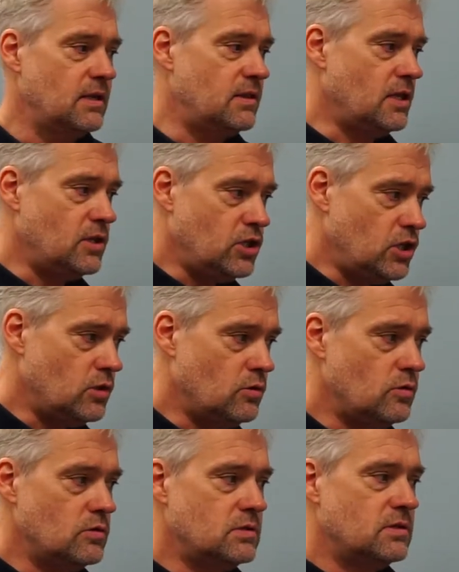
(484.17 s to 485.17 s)
the
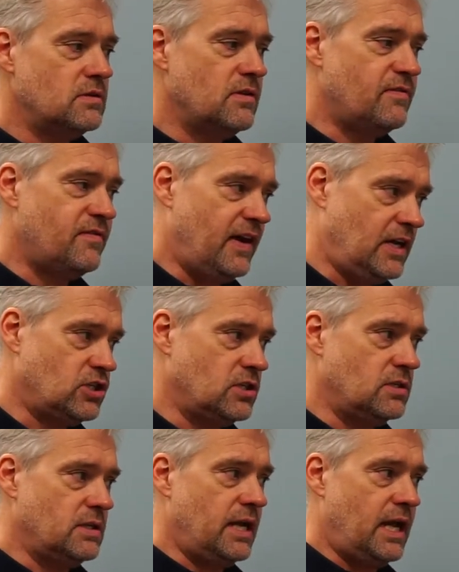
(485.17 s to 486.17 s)
nude, the
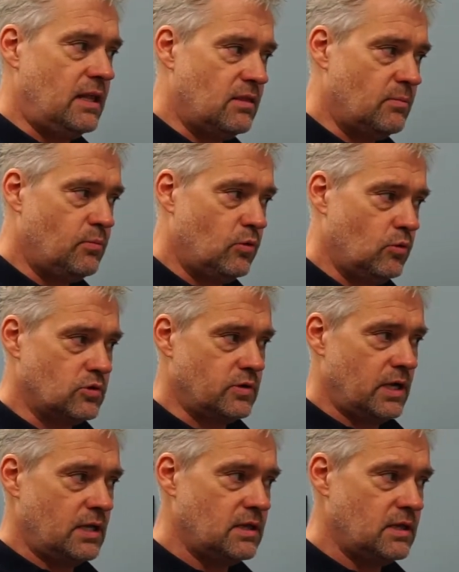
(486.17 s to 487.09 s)
fashion, and the portrait.